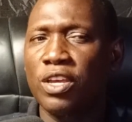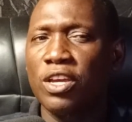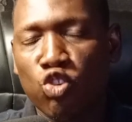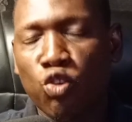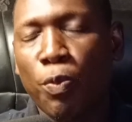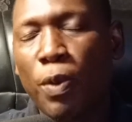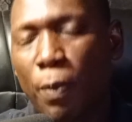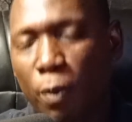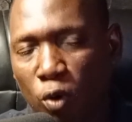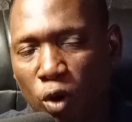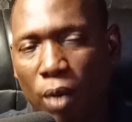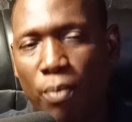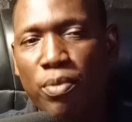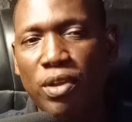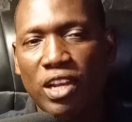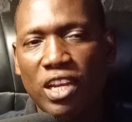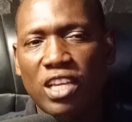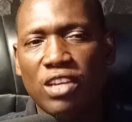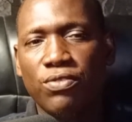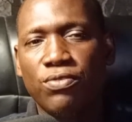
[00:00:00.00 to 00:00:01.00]
people were
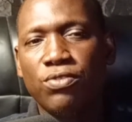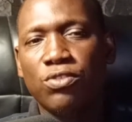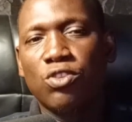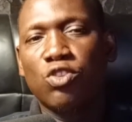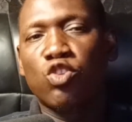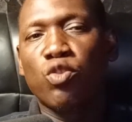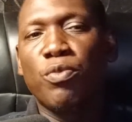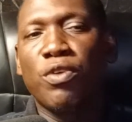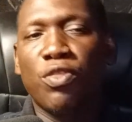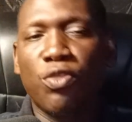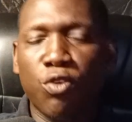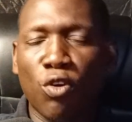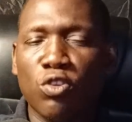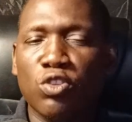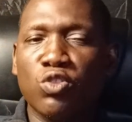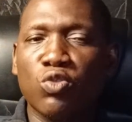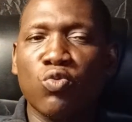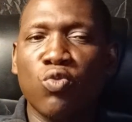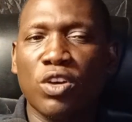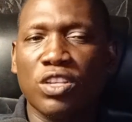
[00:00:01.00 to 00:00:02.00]
believed to be
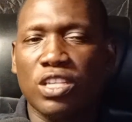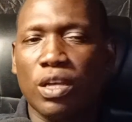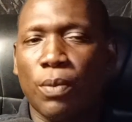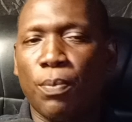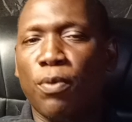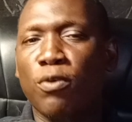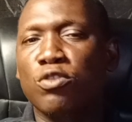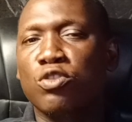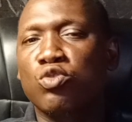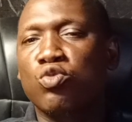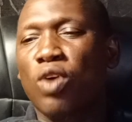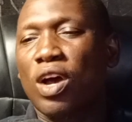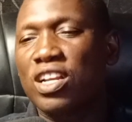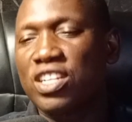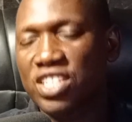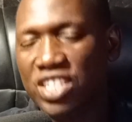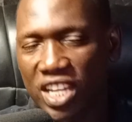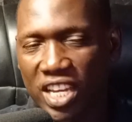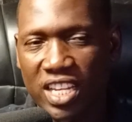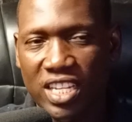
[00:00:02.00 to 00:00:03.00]
those who were supposed to
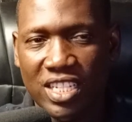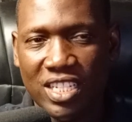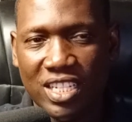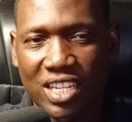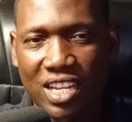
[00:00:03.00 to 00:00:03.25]
attend